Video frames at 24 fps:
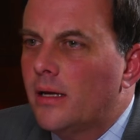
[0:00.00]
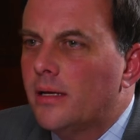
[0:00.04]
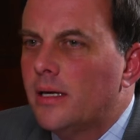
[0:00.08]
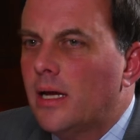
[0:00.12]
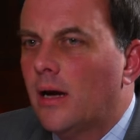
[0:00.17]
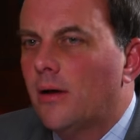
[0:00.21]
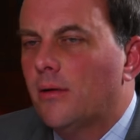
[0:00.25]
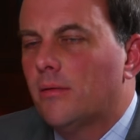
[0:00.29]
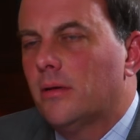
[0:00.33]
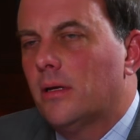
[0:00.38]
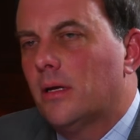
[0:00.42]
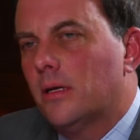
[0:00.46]
and
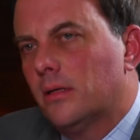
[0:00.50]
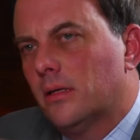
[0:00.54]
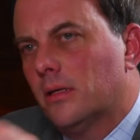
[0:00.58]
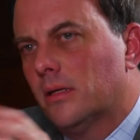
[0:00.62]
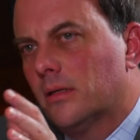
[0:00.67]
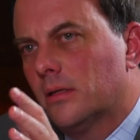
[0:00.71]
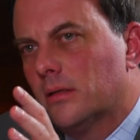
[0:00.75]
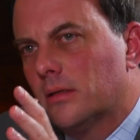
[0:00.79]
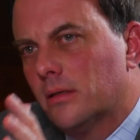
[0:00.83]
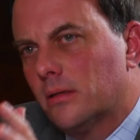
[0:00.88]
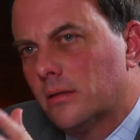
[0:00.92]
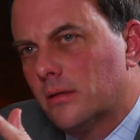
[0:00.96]
now
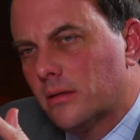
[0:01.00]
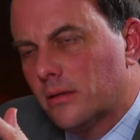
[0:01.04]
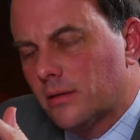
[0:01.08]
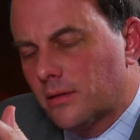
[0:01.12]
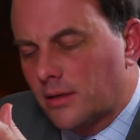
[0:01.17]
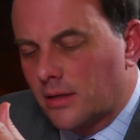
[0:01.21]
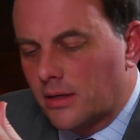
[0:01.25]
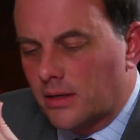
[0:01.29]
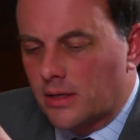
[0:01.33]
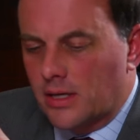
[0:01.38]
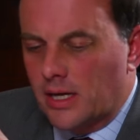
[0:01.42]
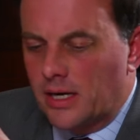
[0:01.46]

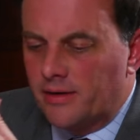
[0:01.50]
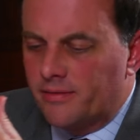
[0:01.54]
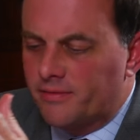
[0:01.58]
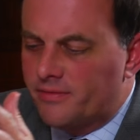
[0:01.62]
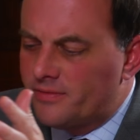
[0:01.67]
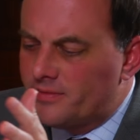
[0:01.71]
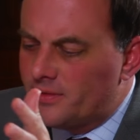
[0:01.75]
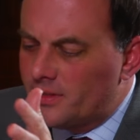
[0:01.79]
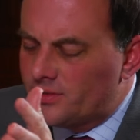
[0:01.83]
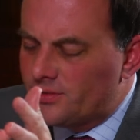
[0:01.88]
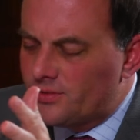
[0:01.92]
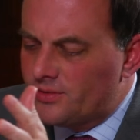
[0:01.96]
kind
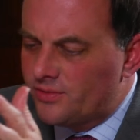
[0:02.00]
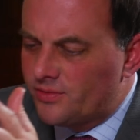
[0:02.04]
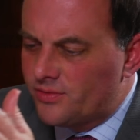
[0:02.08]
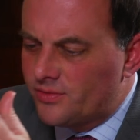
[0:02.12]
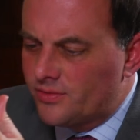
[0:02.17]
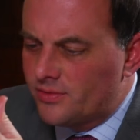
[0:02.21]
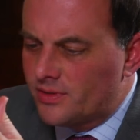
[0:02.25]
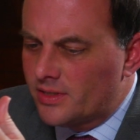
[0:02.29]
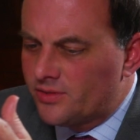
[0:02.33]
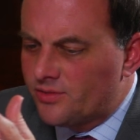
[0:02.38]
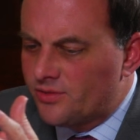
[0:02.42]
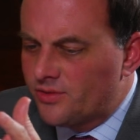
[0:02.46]
of this
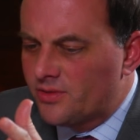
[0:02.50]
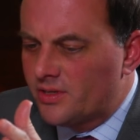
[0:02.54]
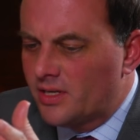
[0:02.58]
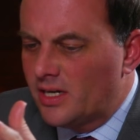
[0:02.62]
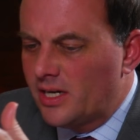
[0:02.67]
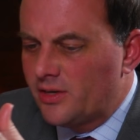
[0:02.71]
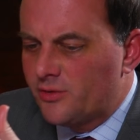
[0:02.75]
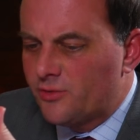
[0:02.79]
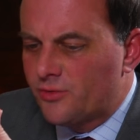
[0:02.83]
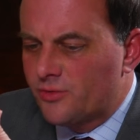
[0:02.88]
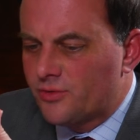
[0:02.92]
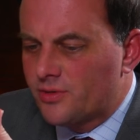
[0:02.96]
is an
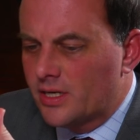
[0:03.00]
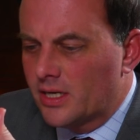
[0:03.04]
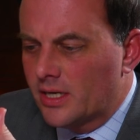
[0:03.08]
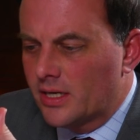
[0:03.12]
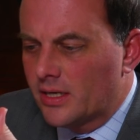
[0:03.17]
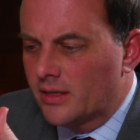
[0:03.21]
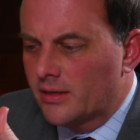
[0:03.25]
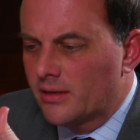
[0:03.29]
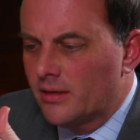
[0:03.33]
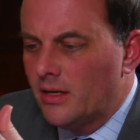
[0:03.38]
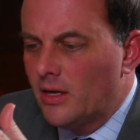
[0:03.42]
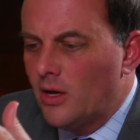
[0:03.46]

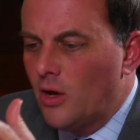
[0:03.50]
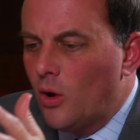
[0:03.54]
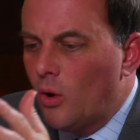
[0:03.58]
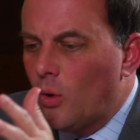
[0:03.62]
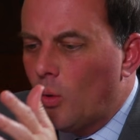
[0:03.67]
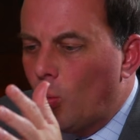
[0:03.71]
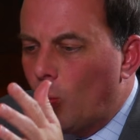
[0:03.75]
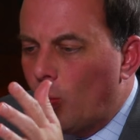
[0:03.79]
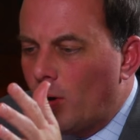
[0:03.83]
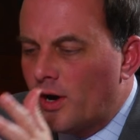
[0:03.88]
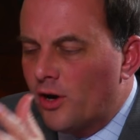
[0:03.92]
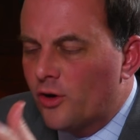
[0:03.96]
interesting
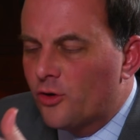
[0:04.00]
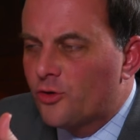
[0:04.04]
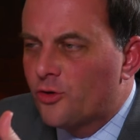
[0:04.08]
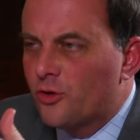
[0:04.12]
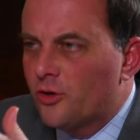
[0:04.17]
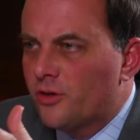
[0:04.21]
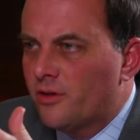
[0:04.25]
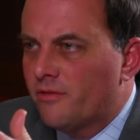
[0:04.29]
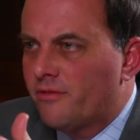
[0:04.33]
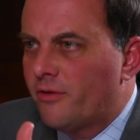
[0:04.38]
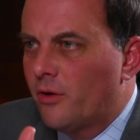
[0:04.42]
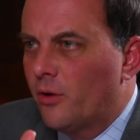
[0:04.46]
where
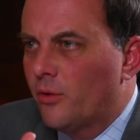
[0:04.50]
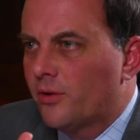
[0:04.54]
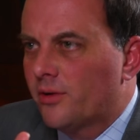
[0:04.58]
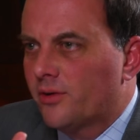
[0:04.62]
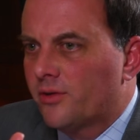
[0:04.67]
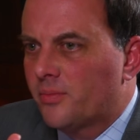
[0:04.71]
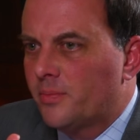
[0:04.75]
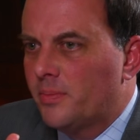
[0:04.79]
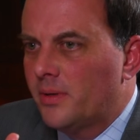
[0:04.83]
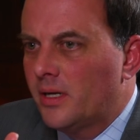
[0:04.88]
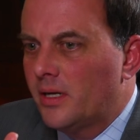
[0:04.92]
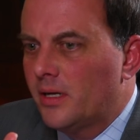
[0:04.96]
should the
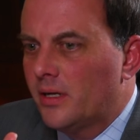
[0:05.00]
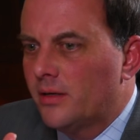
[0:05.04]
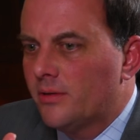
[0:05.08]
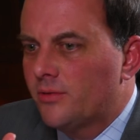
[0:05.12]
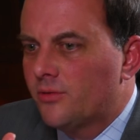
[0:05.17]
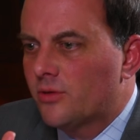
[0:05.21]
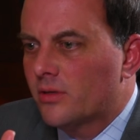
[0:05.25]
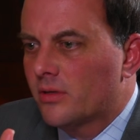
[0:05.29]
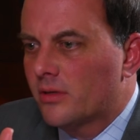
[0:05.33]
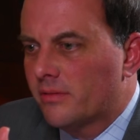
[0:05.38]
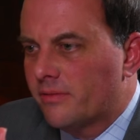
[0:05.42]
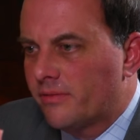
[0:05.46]
focus be?
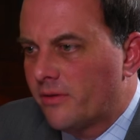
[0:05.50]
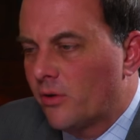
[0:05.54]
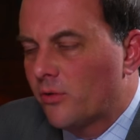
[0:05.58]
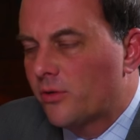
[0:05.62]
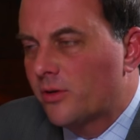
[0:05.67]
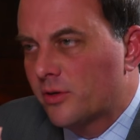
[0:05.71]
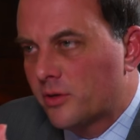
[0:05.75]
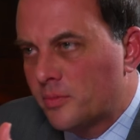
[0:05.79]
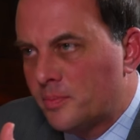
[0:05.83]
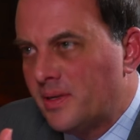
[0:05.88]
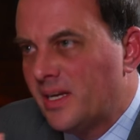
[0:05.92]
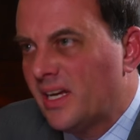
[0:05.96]
Should the
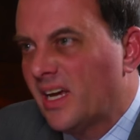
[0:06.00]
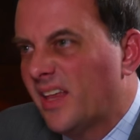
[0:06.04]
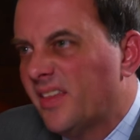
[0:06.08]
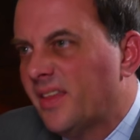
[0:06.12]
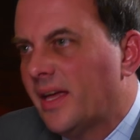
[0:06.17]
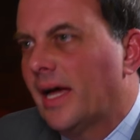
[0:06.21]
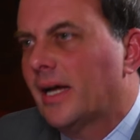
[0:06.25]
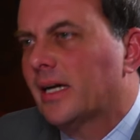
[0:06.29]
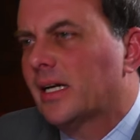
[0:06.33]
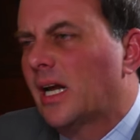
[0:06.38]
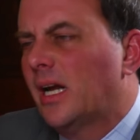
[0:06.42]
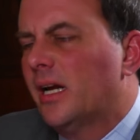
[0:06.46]
focus be on
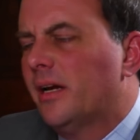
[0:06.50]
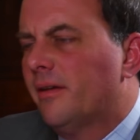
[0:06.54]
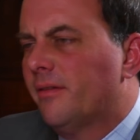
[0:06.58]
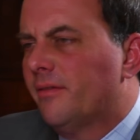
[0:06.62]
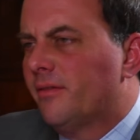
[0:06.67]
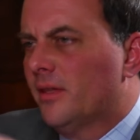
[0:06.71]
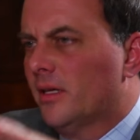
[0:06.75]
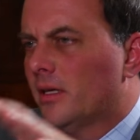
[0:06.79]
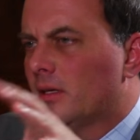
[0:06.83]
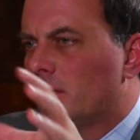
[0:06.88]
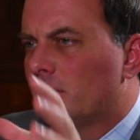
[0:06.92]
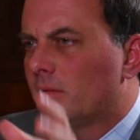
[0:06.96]
that kind
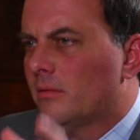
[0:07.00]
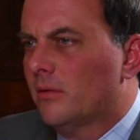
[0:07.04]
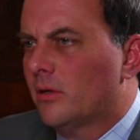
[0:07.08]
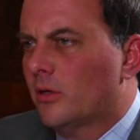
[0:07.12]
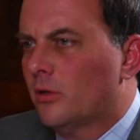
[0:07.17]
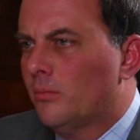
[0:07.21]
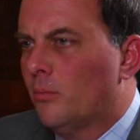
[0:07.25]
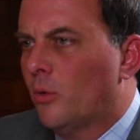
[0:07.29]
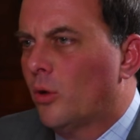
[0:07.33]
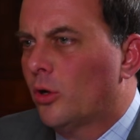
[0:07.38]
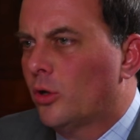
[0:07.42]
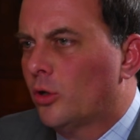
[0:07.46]
of the
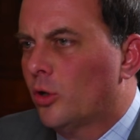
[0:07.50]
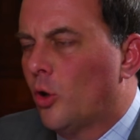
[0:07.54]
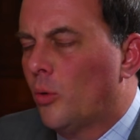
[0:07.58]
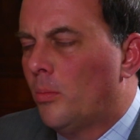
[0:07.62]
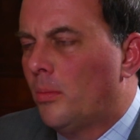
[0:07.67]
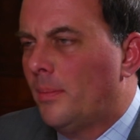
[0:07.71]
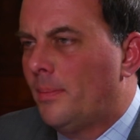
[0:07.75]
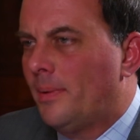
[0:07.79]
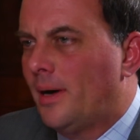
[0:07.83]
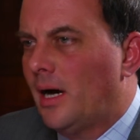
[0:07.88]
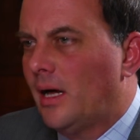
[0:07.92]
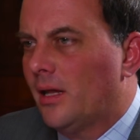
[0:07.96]

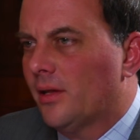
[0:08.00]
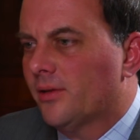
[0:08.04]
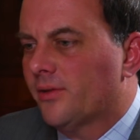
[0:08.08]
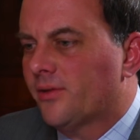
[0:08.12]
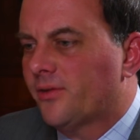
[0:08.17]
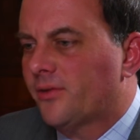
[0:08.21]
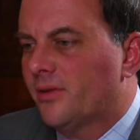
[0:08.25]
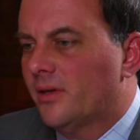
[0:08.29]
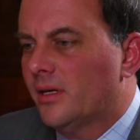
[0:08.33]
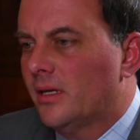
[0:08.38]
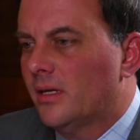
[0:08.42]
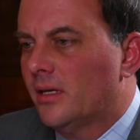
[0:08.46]
global
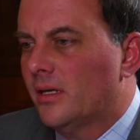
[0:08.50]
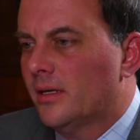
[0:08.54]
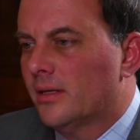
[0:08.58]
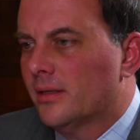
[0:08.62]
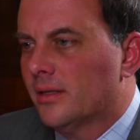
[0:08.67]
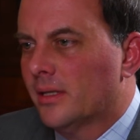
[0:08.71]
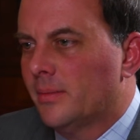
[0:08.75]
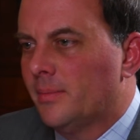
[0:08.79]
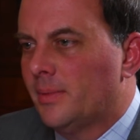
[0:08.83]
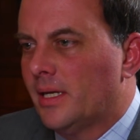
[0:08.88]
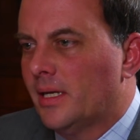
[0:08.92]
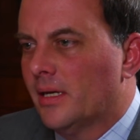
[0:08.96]
policy on
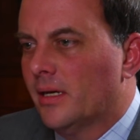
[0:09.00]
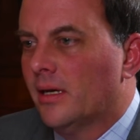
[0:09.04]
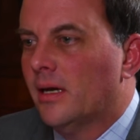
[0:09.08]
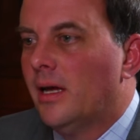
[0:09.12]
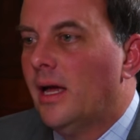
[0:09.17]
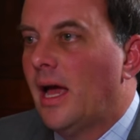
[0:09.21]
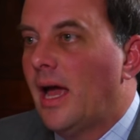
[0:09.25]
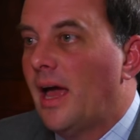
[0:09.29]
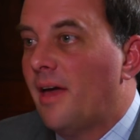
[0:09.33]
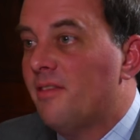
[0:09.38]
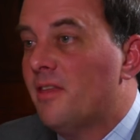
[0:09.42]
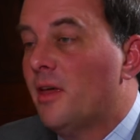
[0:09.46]
Libya
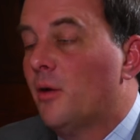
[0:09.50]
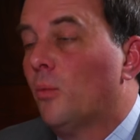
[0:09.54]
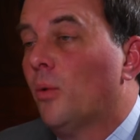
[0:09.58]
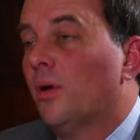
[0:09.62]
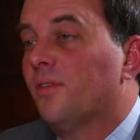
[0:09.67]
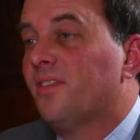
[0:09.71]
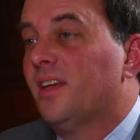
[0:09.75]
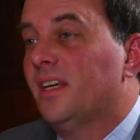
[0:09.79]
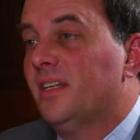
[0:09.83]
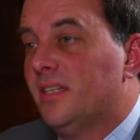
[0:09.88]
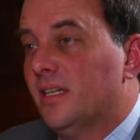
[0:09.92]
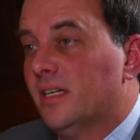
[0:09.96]
and then
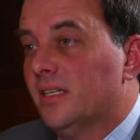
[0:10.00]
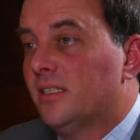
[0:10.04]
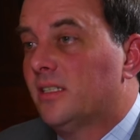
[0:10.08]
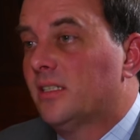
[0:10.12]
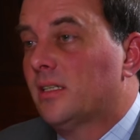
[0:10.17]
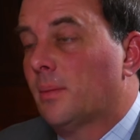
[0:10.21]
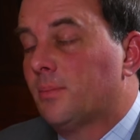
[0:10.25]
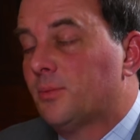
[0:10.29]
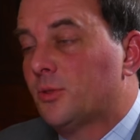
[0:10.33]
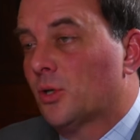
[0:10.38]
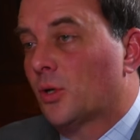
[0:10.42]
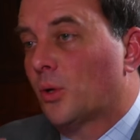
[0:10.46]
what they did
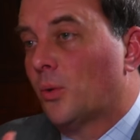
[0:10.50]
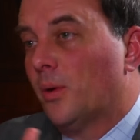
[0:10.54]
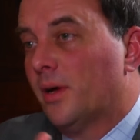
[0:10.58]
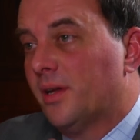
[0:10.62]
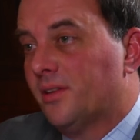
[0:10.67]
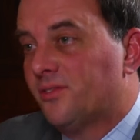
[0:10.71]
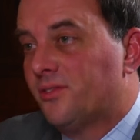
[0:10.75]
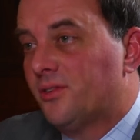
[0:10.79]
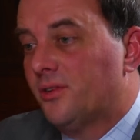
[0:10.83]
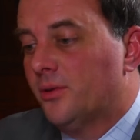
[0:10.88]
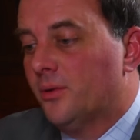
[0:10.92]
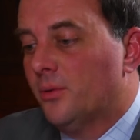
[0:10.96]

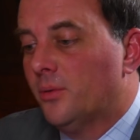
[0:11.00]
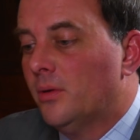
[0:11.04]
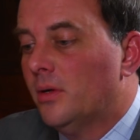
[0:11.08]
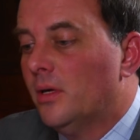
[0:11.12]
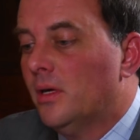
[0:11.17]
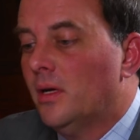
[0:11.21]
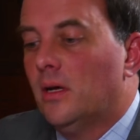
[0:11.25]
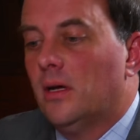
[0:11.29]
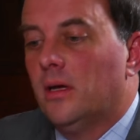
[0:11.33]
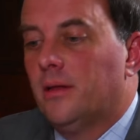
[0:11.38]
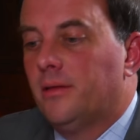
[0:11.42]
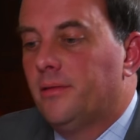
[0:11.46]
subsequent to
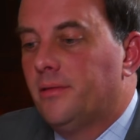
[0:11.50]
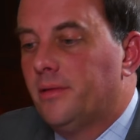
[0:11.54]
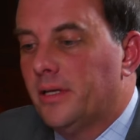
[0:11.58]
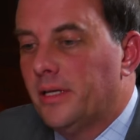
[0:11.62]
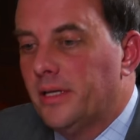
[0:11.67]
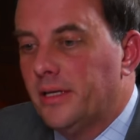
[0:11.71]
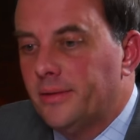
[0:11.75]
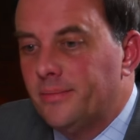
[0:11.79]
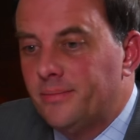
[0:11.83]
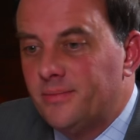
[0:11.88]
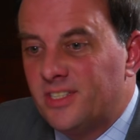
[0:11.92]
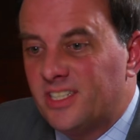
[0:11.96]

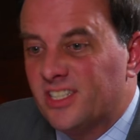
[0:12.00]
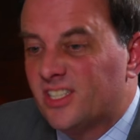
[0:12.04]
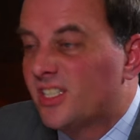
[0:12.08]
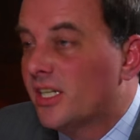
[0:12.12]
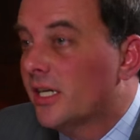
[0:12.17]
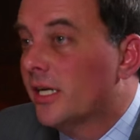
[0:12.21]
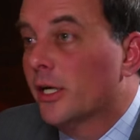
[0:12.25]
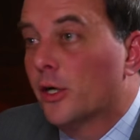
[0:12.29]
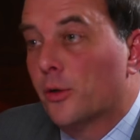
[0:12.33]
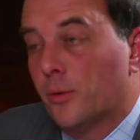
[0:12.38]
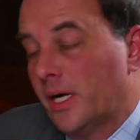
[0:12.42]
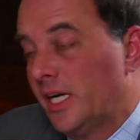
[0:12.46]
the
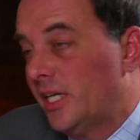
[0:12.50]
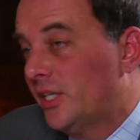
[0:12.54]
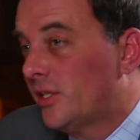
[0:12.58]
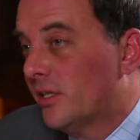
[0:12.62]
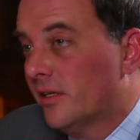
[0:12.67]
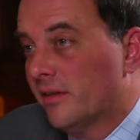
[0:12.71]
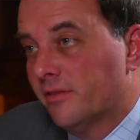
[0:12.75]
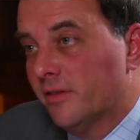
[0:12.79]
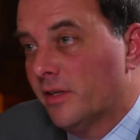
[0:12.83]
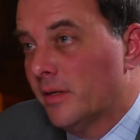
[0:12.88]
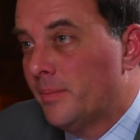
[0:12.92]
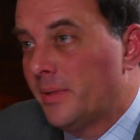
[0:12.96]

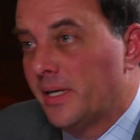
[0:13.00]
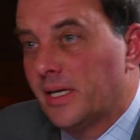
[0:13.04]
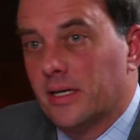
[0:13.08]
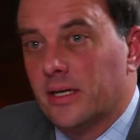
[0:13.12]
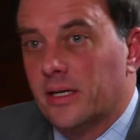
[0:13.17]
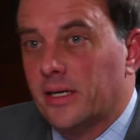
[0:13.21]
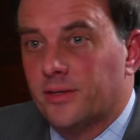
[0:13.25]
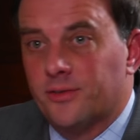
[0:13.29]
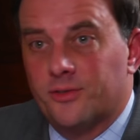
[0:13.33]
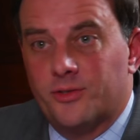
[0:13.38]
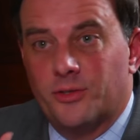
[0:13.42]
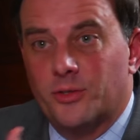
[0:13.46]
disintegration of Libya
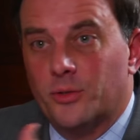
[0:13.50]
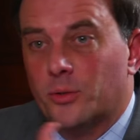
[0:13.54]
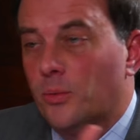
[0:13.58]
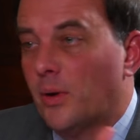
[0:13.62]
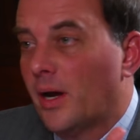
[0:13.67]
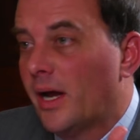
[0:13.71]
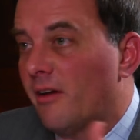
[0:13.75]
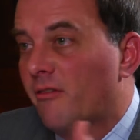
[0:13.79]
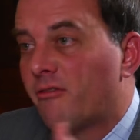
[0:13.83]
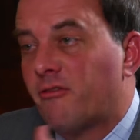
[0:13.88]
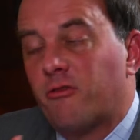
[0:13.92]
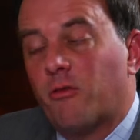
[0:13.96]
into
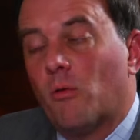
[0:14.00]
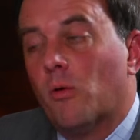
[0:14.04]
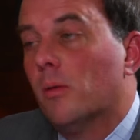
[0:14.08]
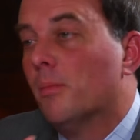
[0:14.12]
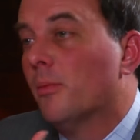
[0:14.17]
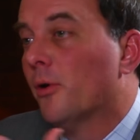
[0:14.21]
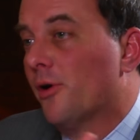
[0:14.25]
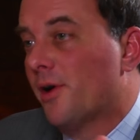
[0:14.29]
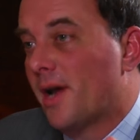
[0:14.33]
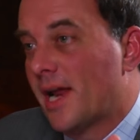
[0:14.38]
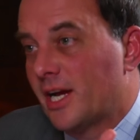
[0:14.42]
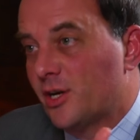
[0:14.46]
a
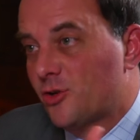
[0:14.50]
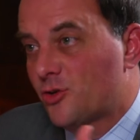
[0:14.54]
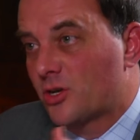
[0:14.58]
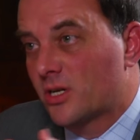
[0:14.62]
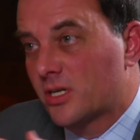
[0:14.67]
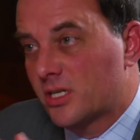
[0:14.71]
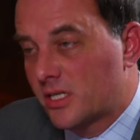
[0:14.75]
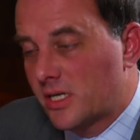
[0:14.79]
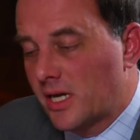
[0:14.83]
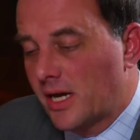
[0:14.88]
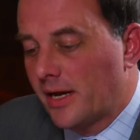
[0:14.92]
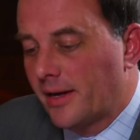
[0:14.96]
former
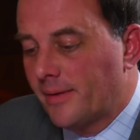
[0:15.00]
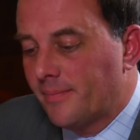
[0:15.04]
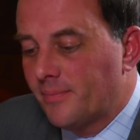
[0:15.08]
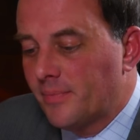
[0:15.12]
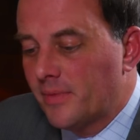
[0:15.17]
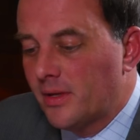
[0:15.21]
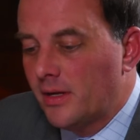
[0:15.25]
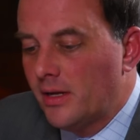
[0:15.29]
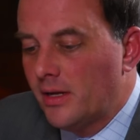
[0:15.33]
nation state?